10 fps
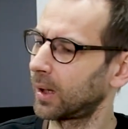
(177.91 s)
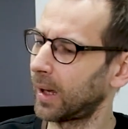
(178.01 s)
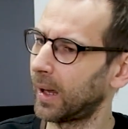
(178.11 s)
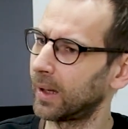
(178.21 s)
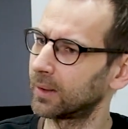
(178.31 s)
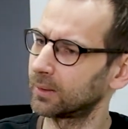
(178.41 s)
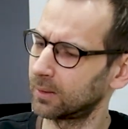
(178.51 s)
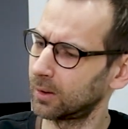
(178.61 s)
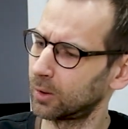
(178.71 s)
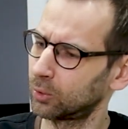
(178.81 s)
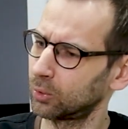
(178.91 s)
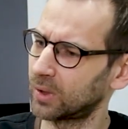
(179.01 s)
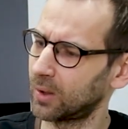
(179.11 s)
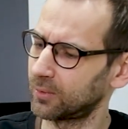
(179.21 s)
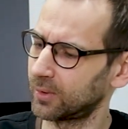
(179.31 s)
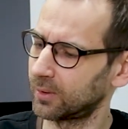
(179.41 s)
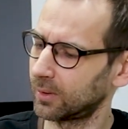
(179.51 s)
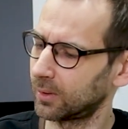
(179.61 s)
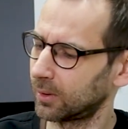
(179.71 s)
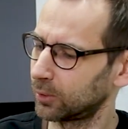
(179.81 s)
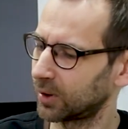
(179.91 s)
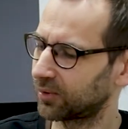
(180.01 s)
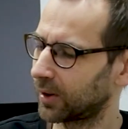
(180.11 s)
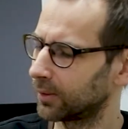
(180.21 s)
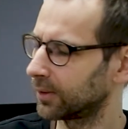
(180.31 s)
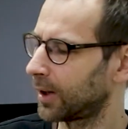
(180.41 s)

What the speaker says: and 2000, you are scared?